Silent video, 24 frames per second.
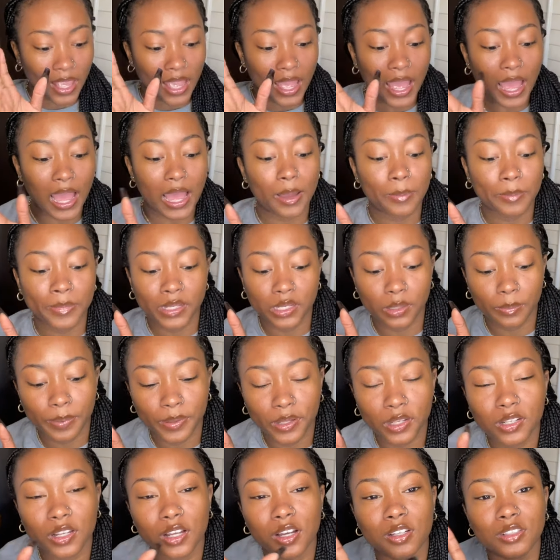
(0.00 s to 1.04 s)
How many
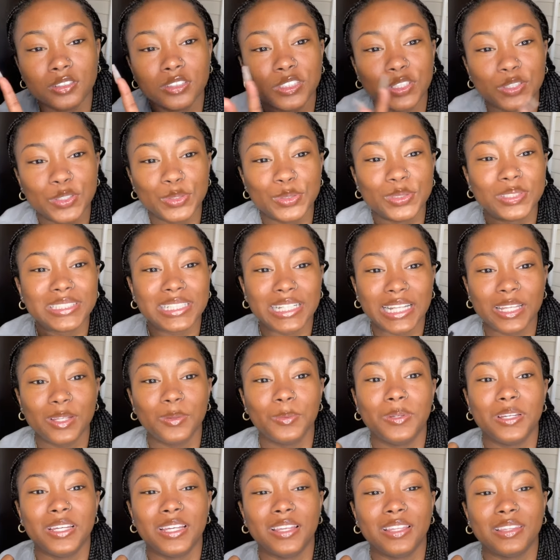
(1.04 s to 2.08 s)
pillows do you sleep
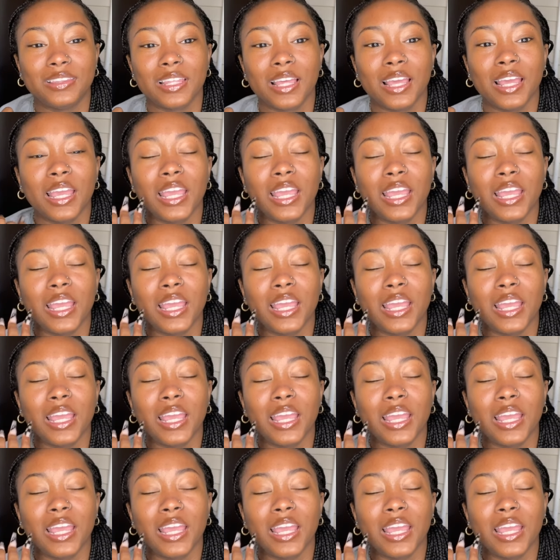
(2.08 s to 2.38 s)
with?